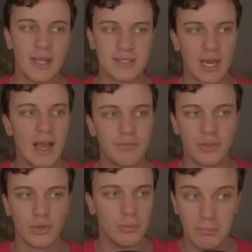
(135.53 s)
He's going to have
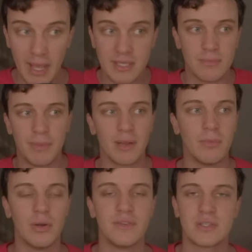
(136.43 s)
to make some big
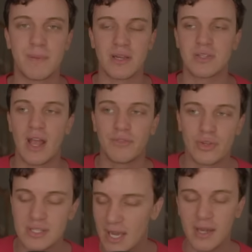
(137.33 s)
moves, especially after
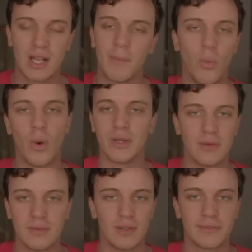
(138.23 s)
he signed a couple
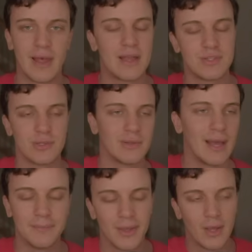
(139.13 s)
one-year deals last year
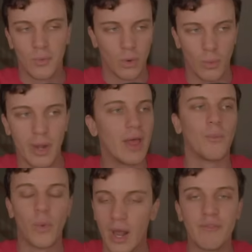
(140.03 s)
that were
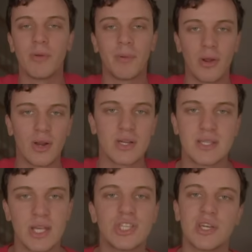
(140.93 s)
whatever burgers.
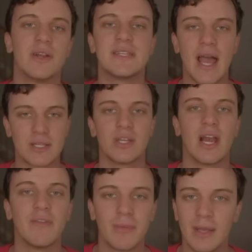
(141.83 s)
This year, he's actually
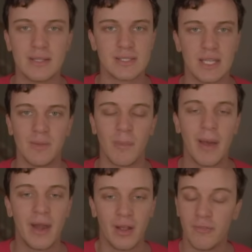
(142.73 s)
going to have to make this team
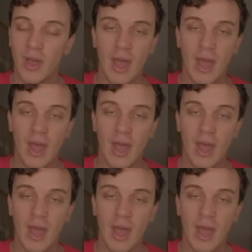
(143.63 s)
competitive.